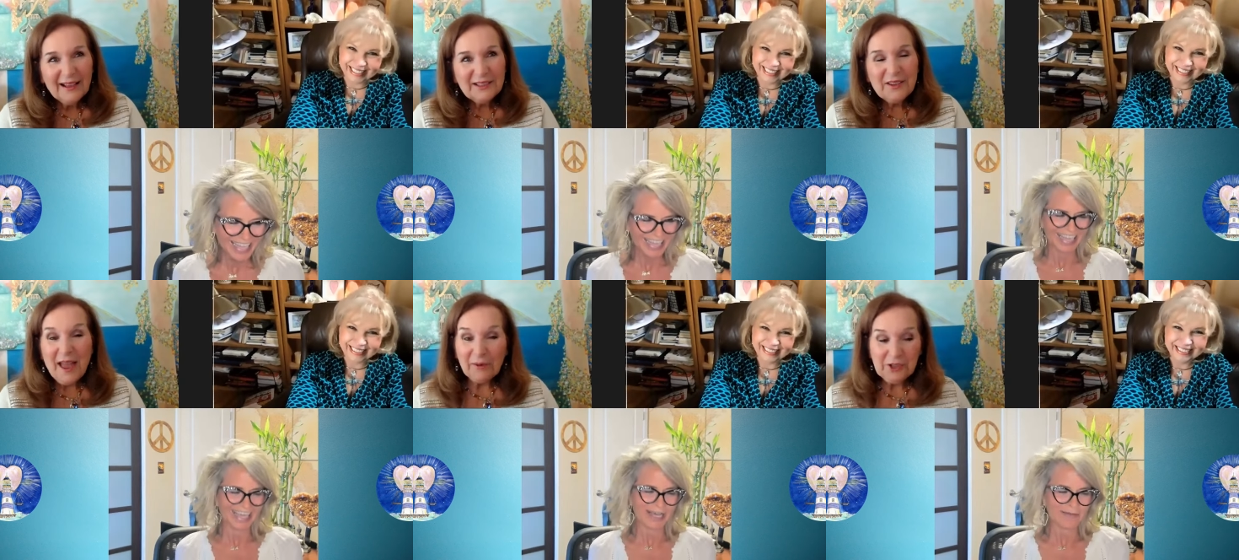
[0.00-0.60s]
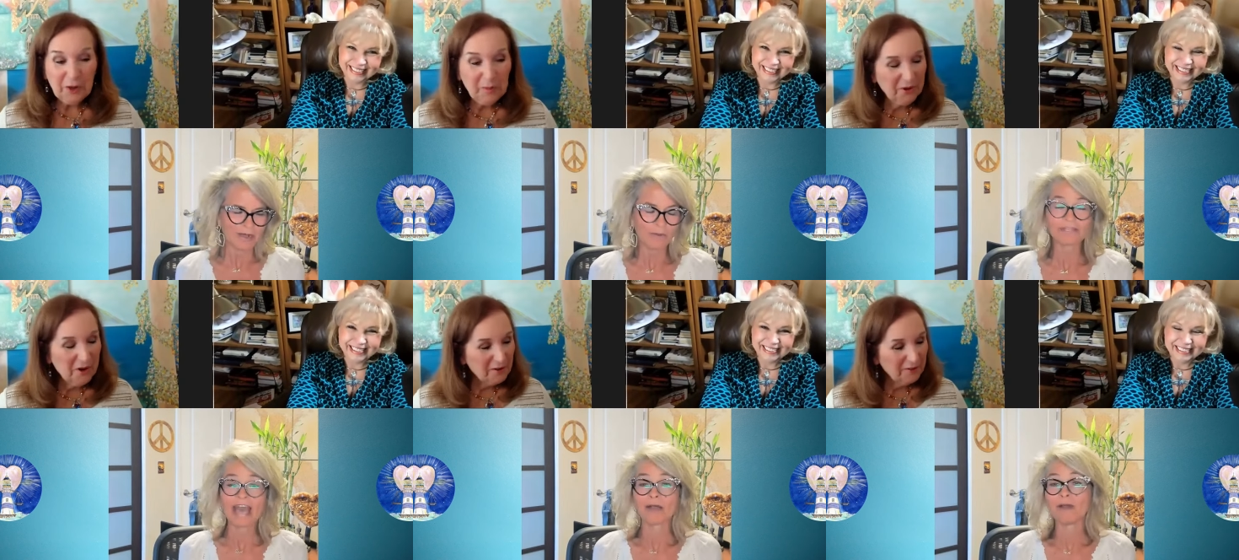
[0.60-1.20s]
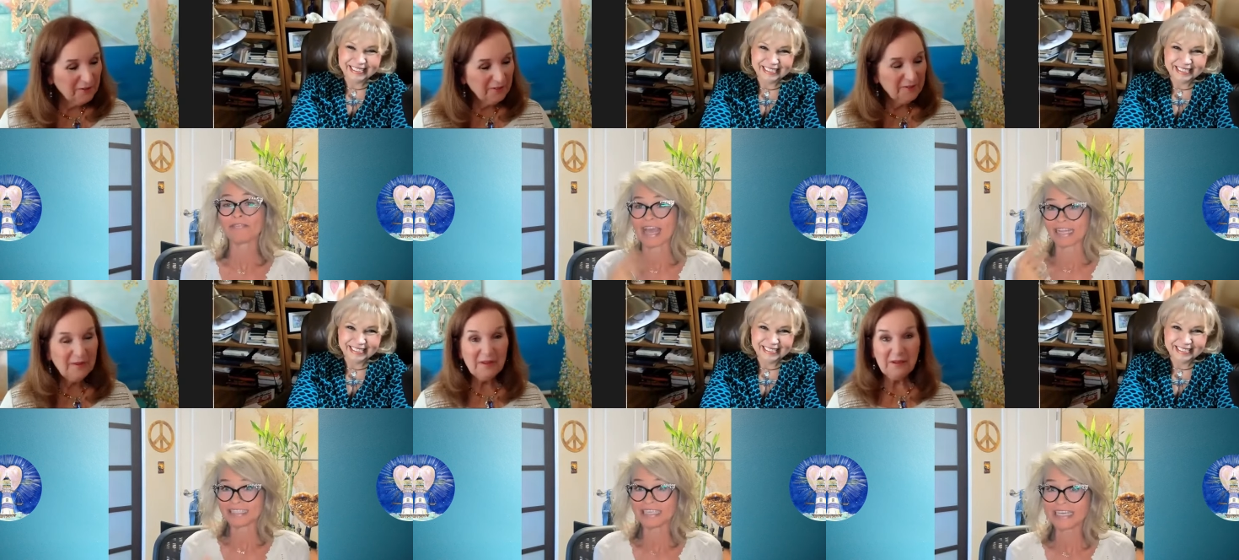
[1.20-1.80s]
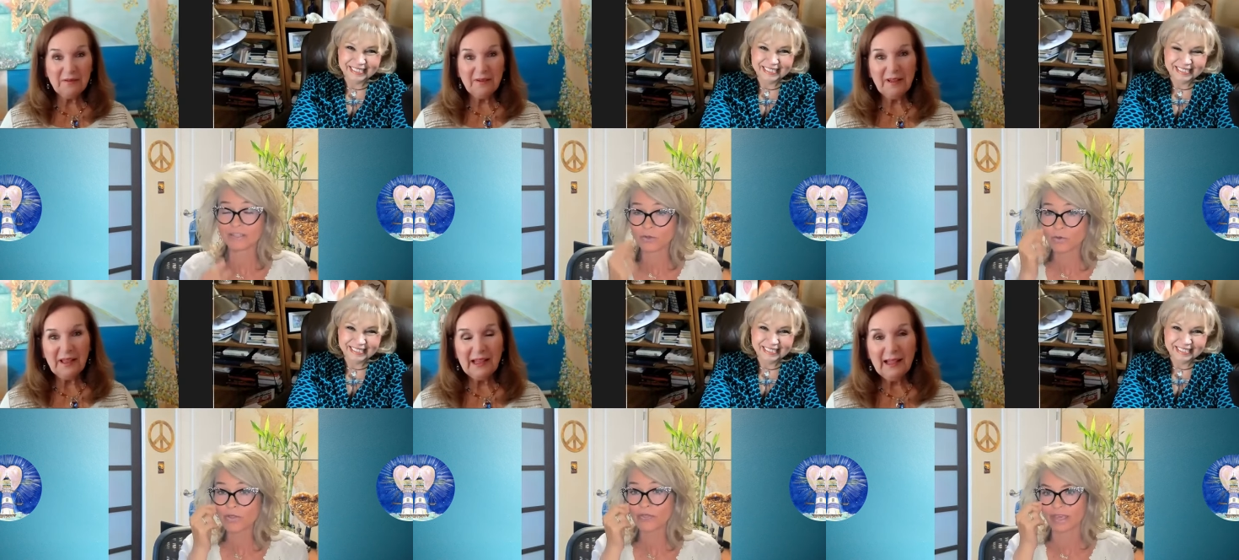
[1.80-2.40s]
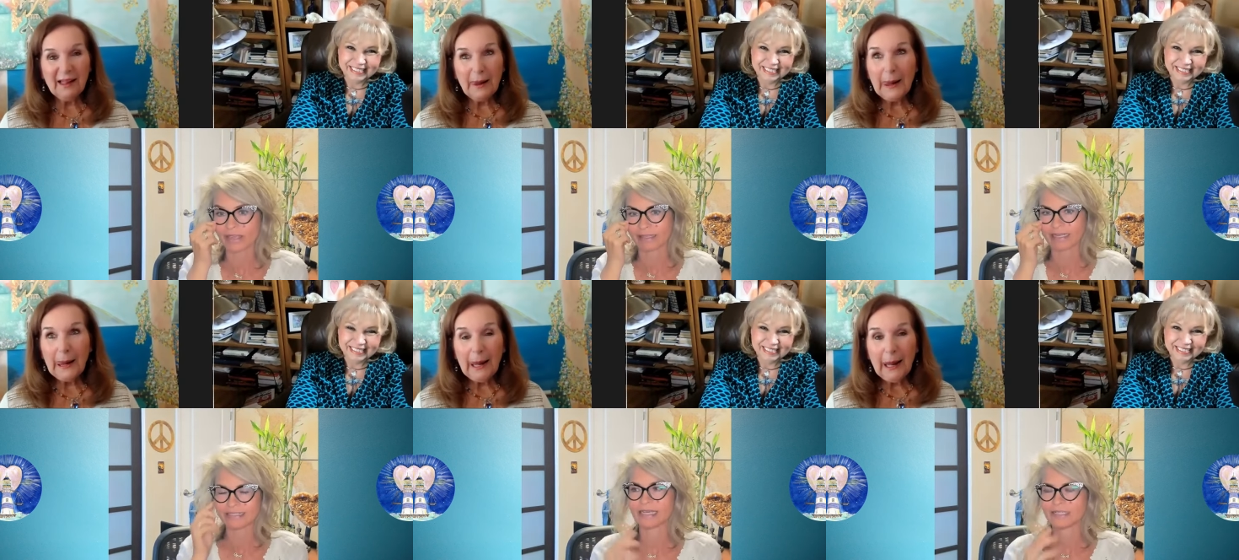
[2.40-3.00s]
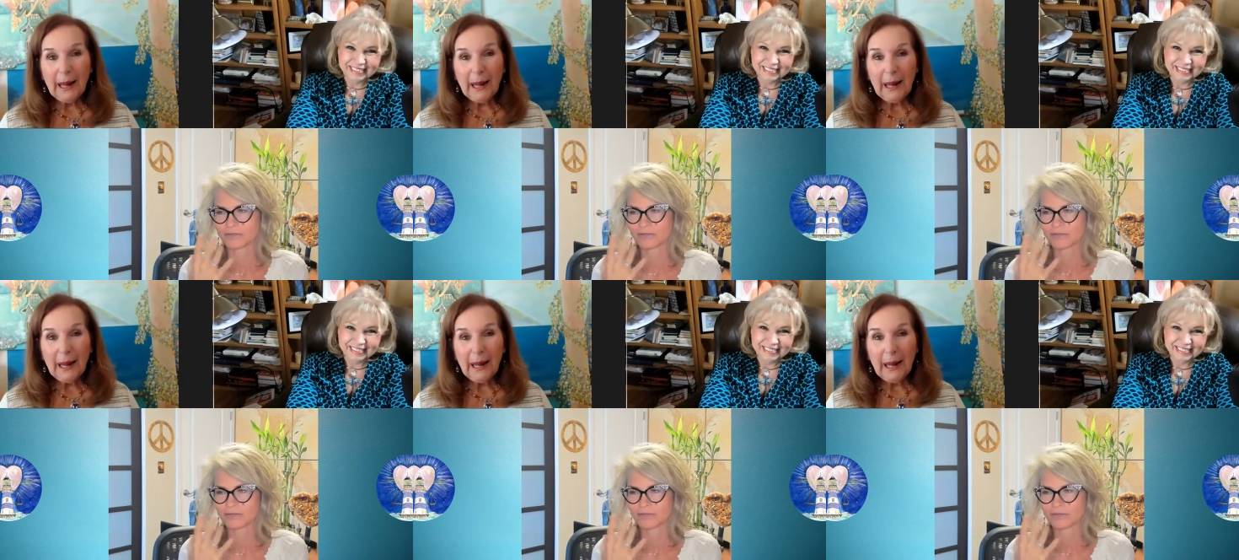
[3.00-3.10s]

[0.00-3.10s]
Speaker 1: that was your. But what that what that did, the cool thing that it did.